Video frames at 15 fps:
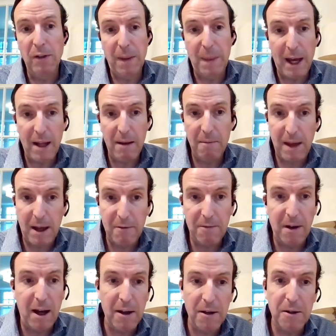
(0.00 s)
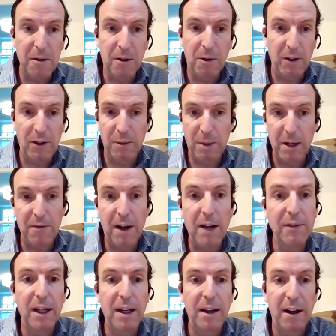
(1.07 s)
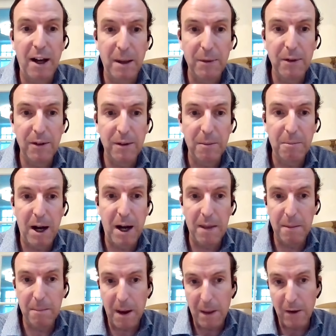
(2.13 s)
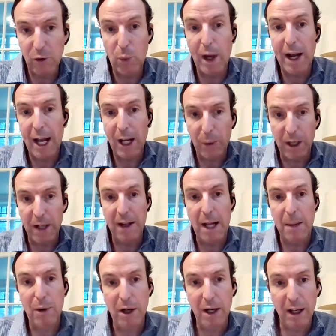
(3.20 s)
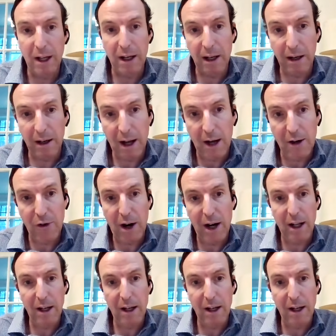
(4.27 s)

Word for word: is that that that value increases by five ten times by by the sweat equity that I put in and and try